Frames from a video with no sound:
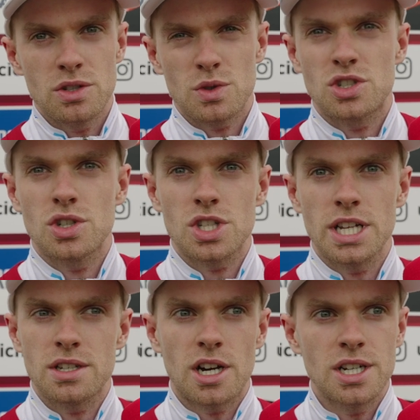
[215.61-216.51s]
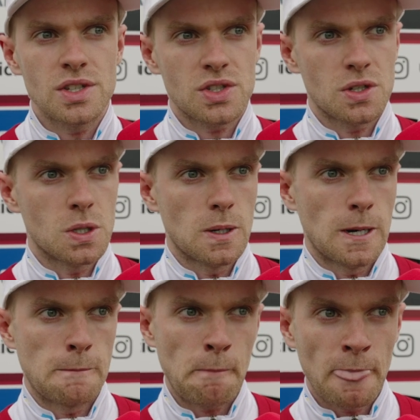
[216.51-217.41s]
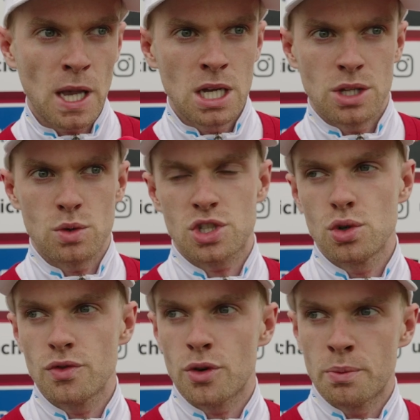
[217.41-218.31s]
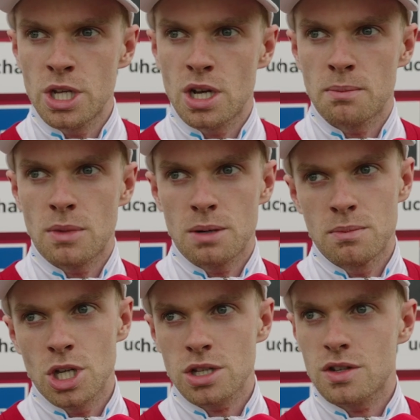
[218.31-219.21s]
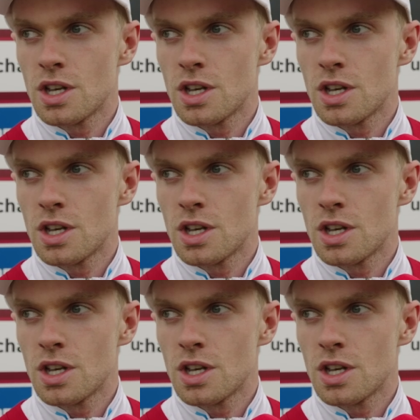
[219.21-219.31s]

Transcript: It was just like ice, so um, it was good for me. I'm, I'm not